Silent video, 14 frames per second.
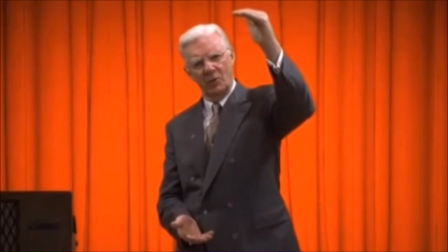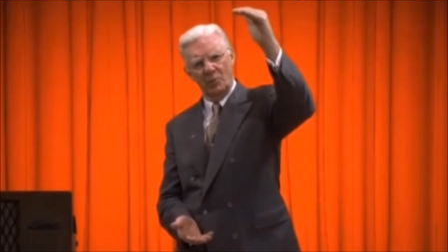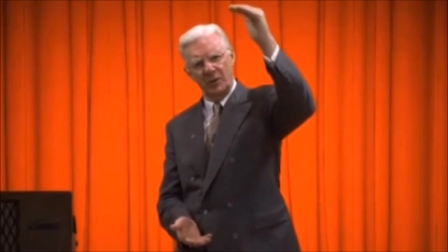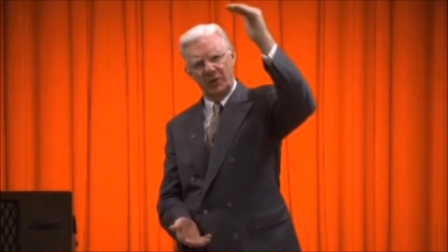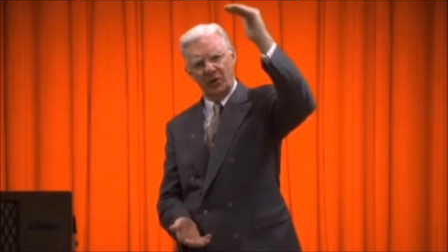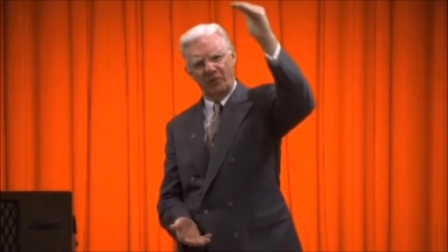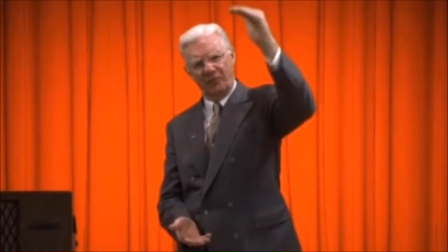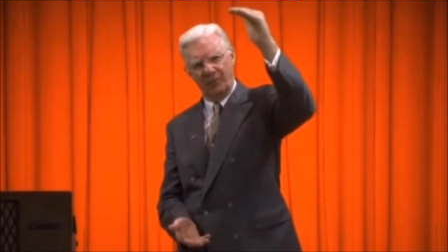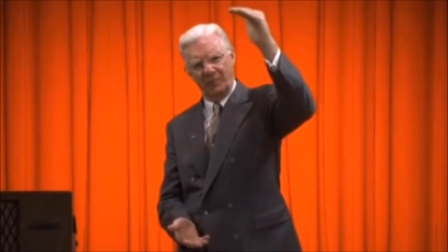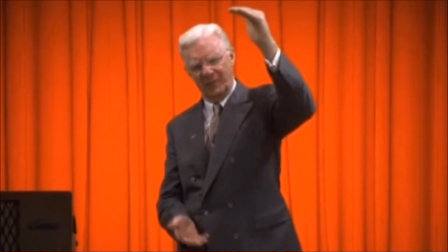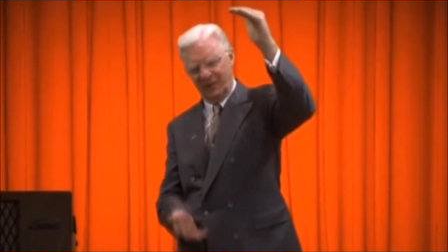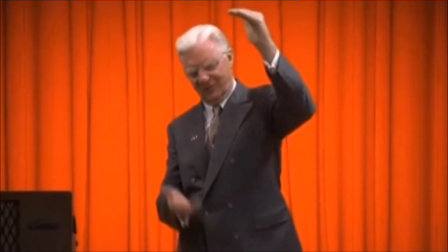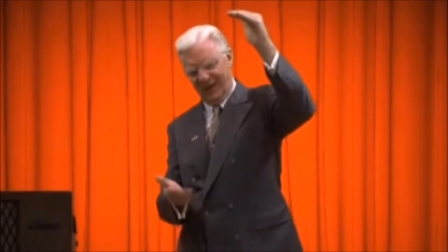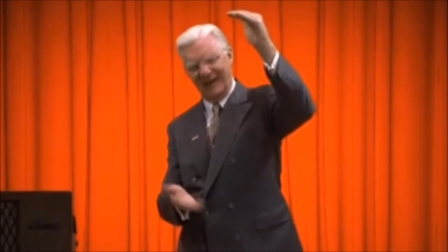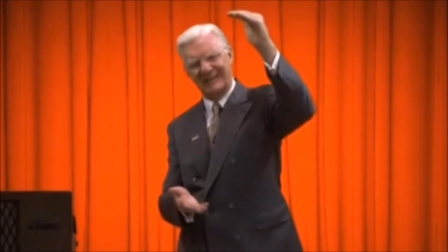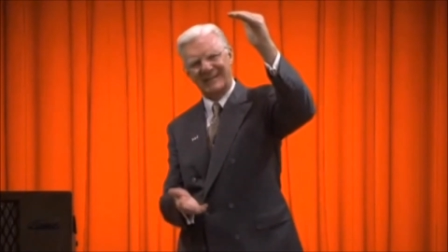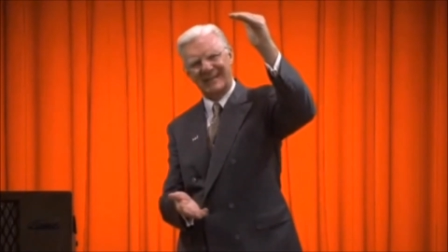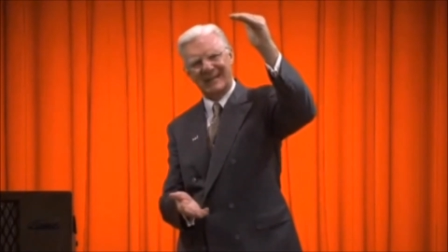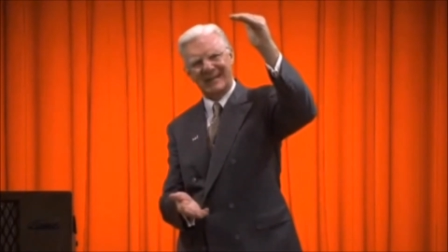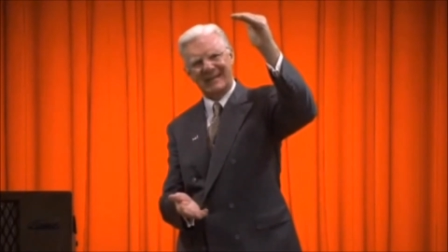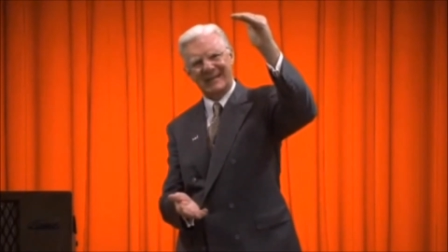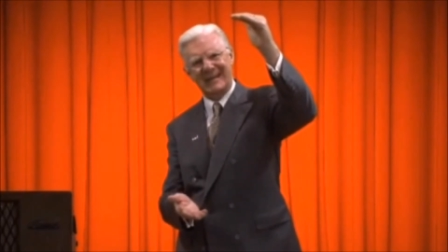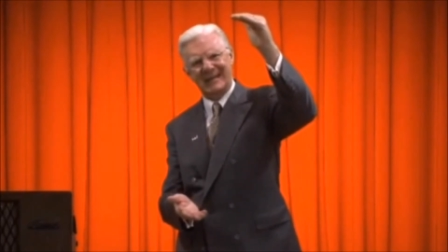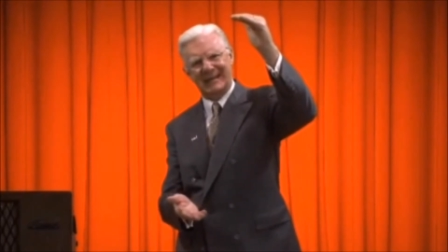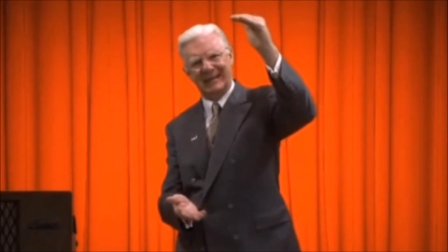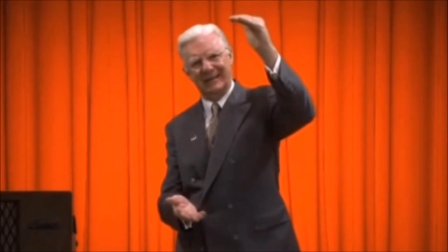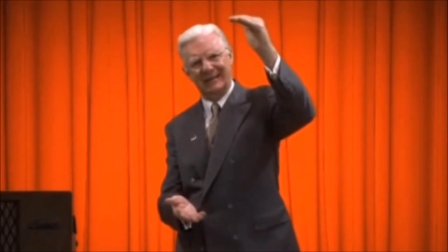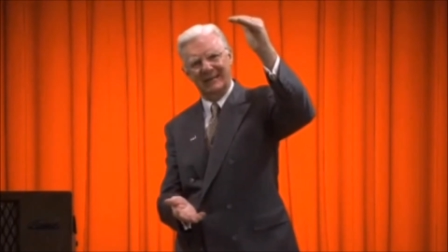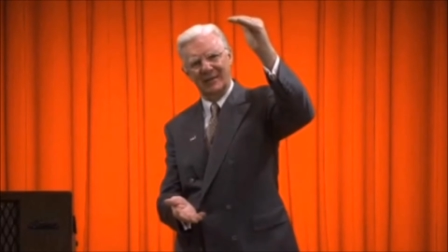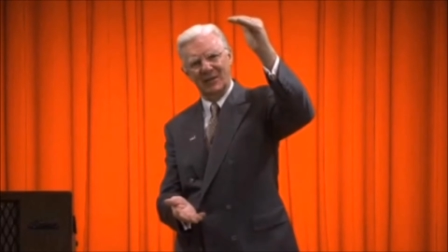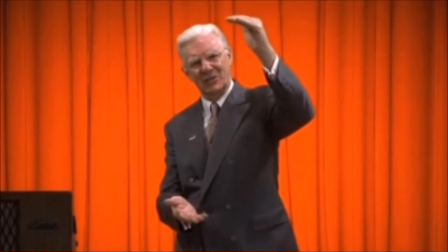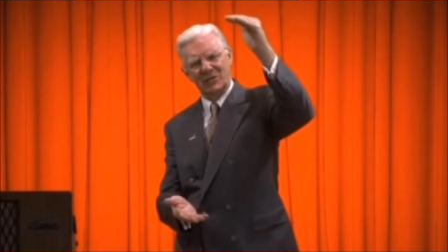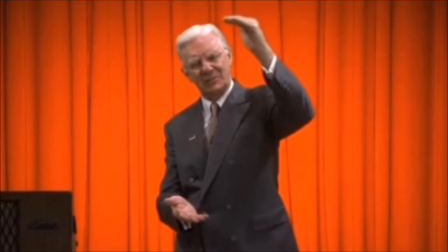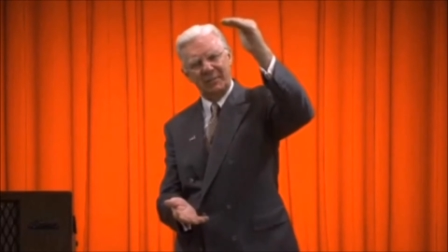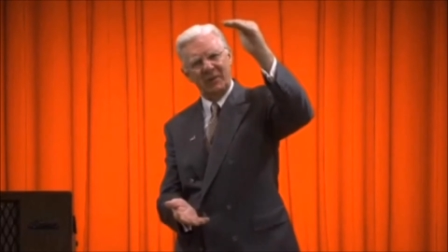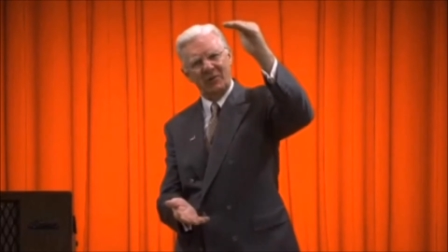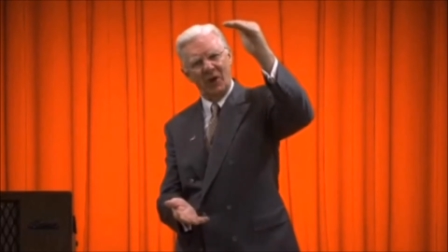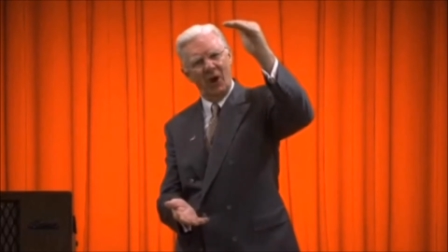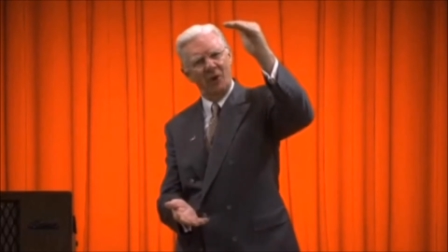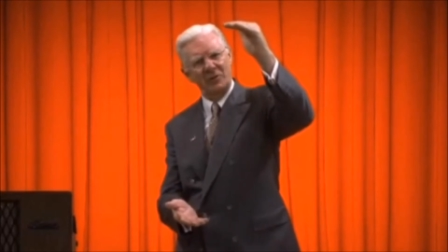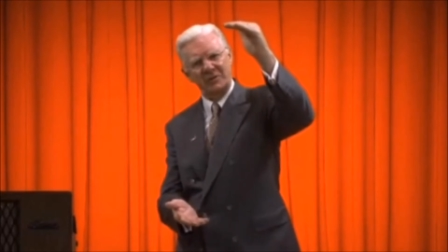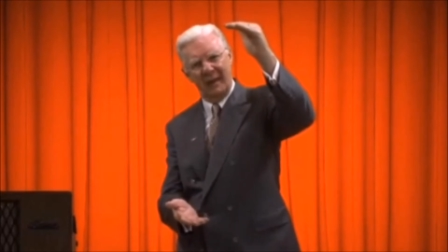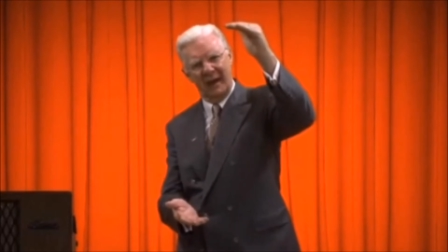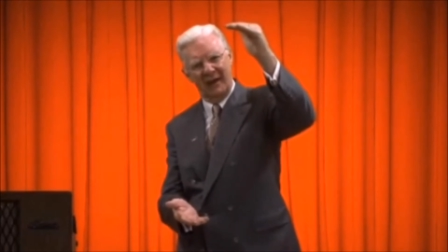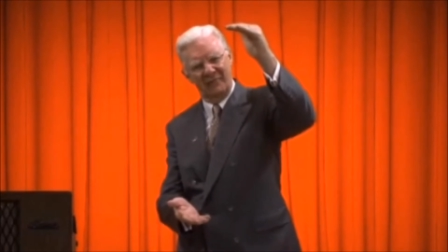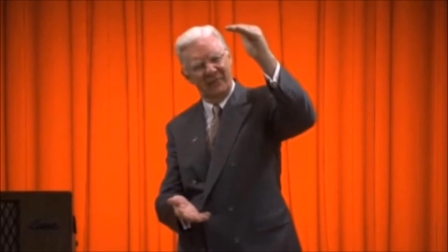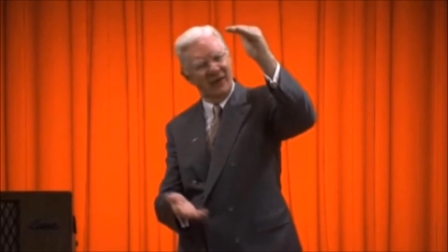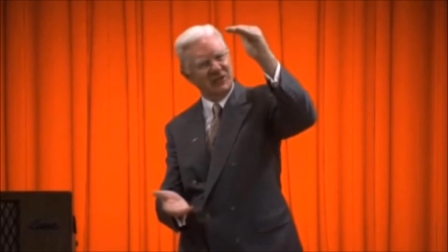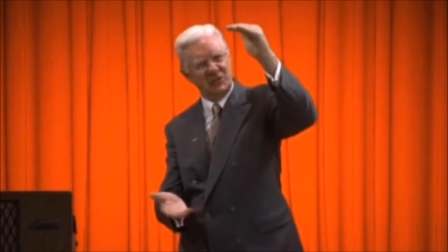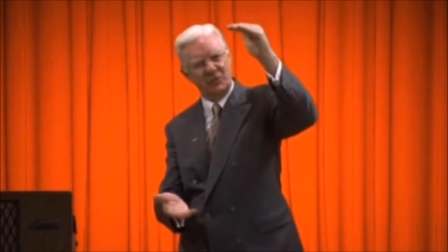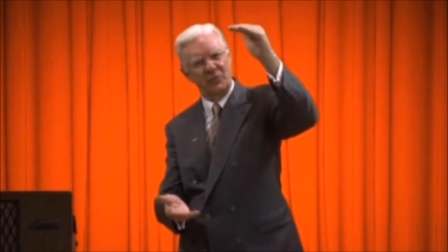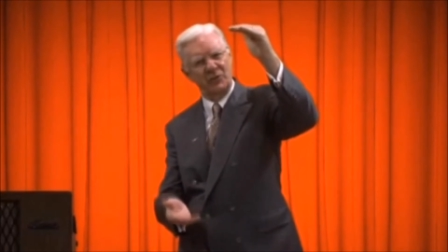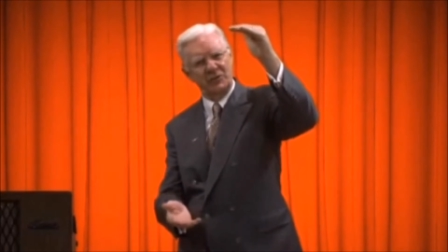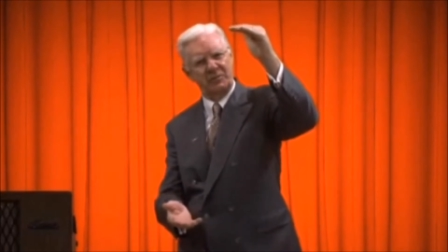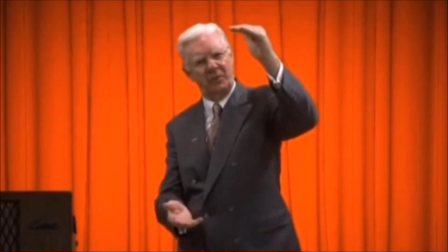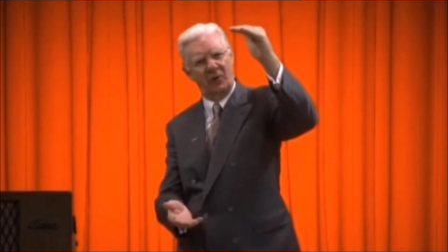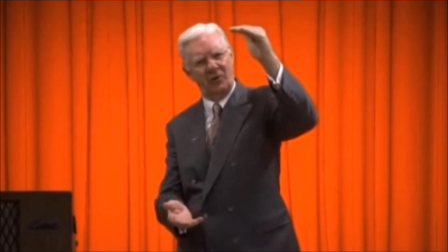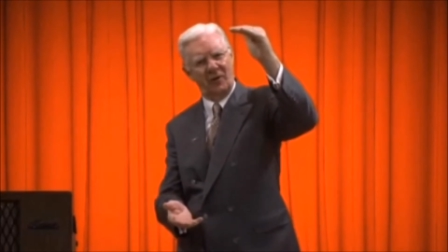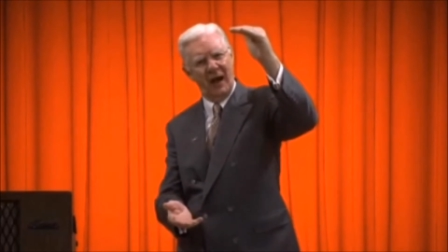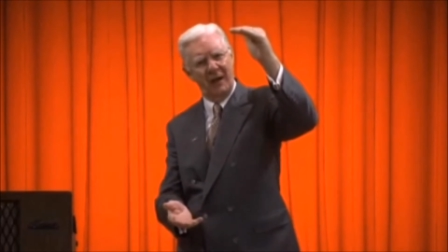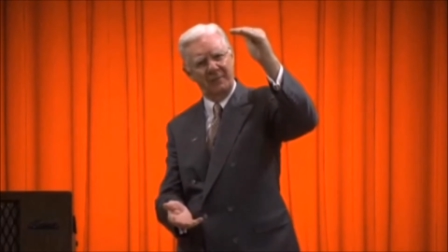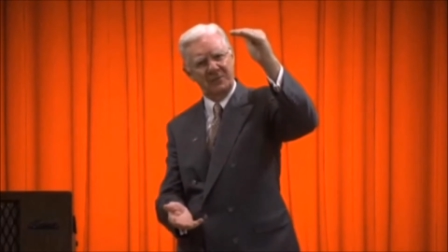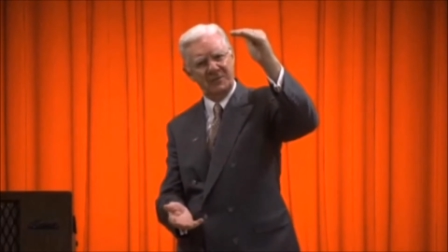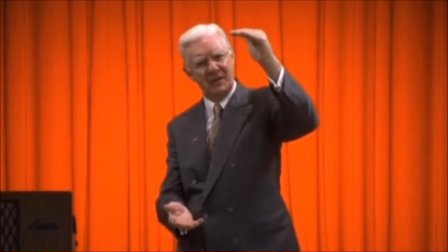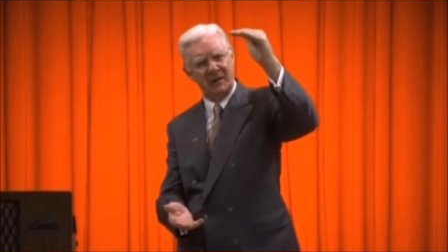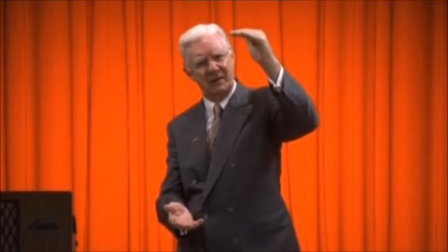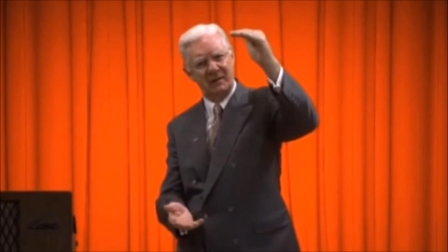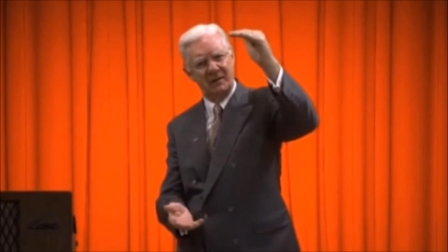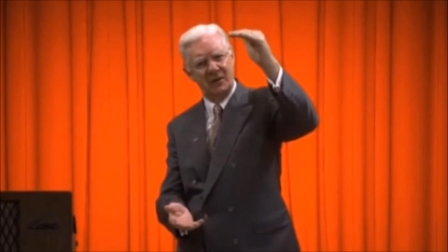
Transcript: We go from the thought to the thing. Spirit always manifests through its polar opposite.